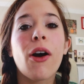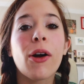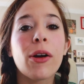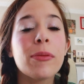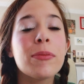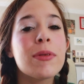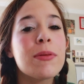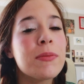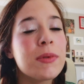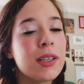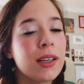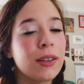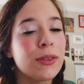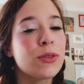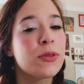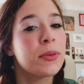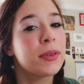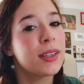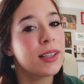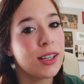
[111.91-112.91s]
arm
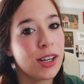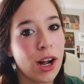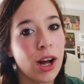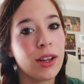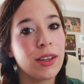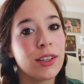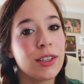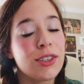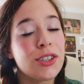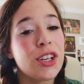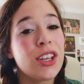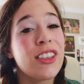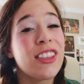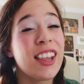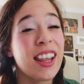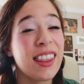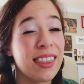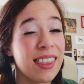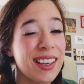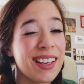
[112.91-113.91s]
themselves with the knowledge
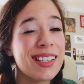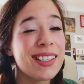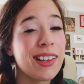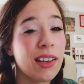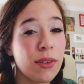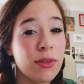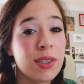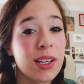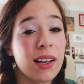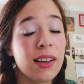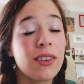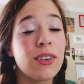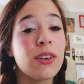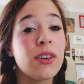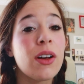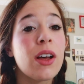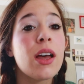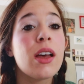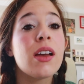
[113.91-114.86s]
that this lifestyle